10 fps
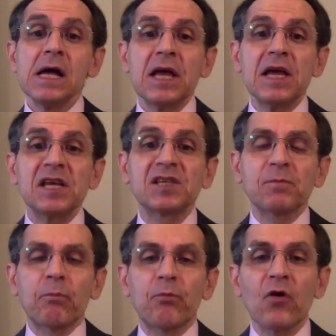
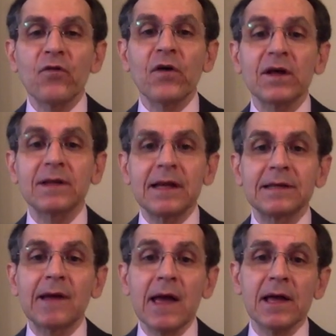He's perfect
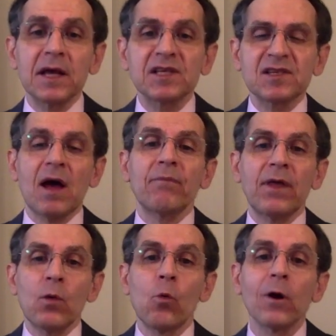in taking
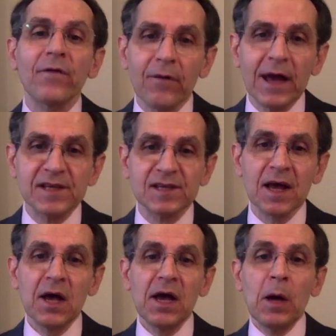something worthless,
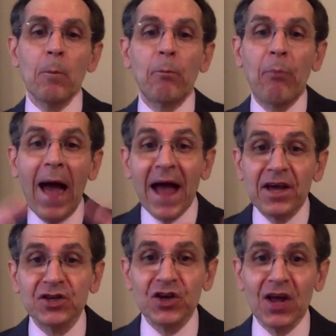
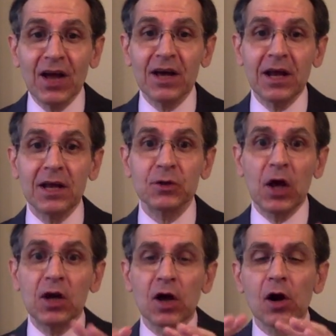packaging it in,
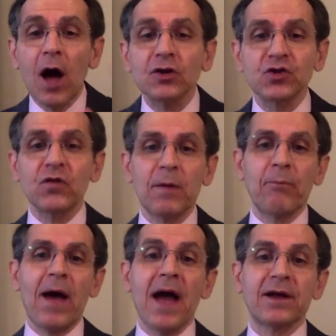in a luxury
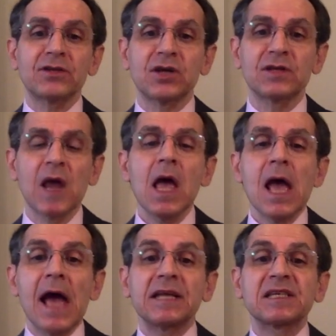packages,
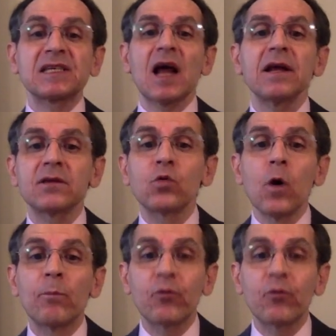and sell it to a